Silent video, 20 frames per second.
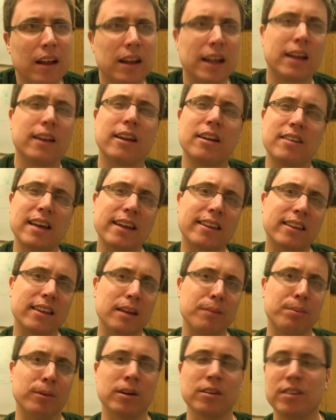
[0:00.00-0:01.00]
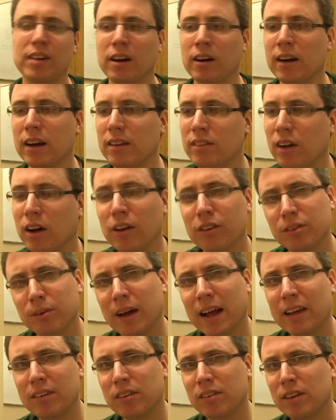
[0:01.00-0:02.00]
Like the Death Leaper in Tyranids
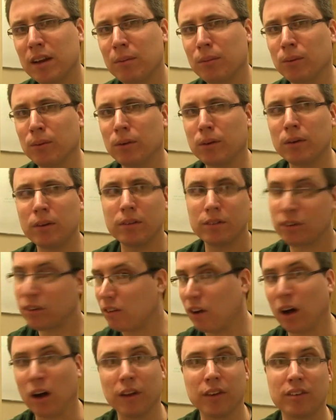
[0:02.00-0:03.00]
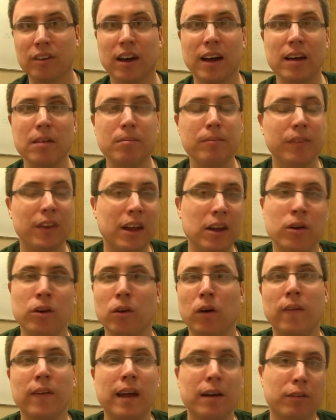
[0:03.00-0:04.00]
also has the same rule, just all the time, that you
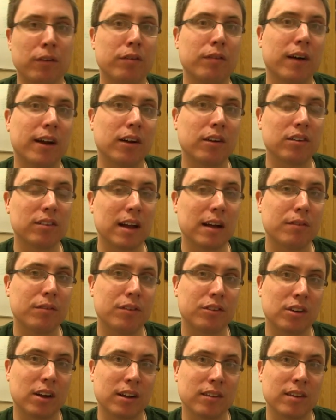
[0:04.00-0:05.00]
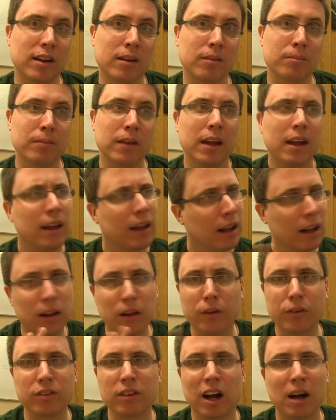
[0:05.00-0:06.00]
can only ever fire snap shots at him. In
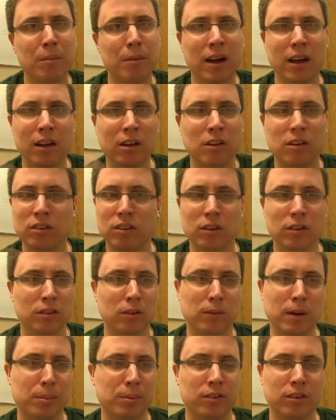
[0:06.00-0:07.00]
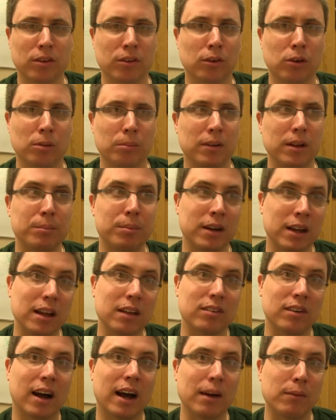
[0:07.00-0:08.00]
close combat, you just use your weapon skill normally, but
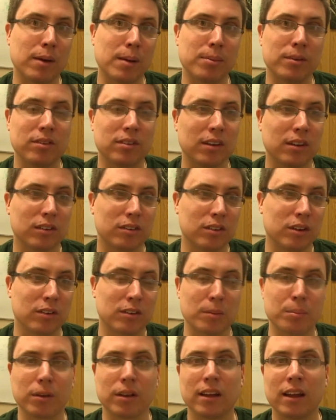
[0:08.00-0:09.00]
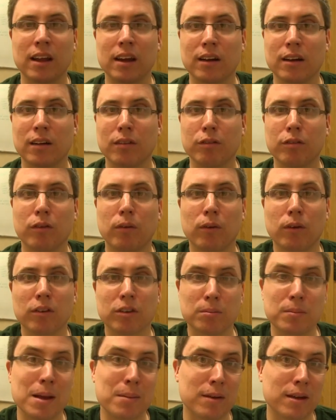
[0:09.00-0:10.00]
he has a high weapon skill, so you're typically hitting on
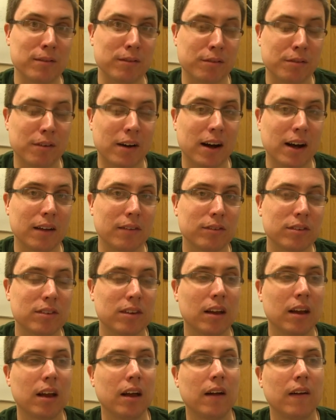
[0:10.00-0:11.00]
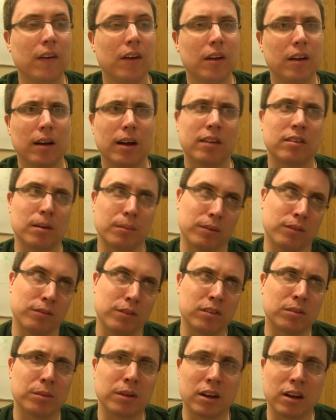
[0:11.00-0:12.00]
4s, maybe even 5s. Except
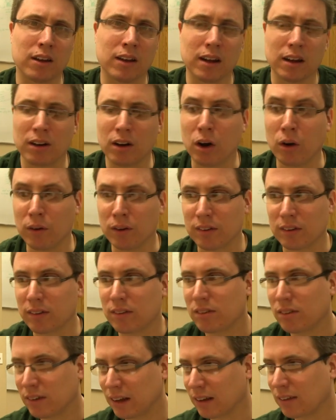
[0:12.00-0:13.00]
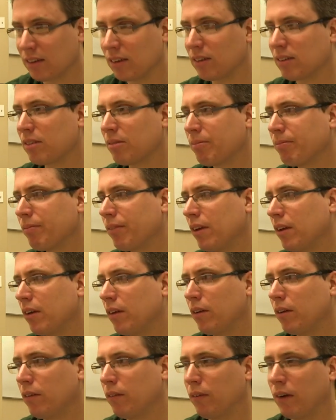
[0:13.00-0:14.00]
invisibility, you hit always on 6s,
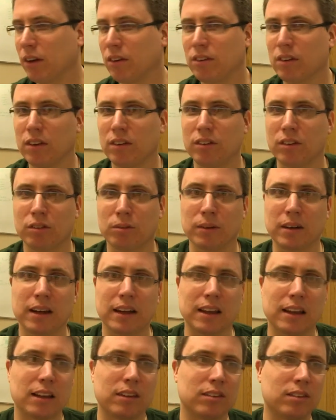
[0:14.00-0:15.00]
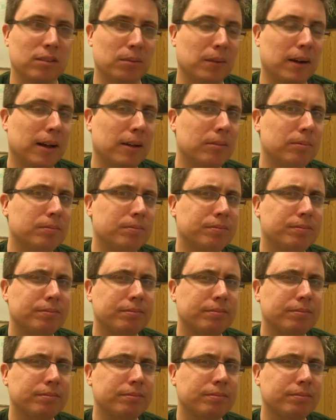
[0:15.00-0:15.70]
which is just ridiculous as well.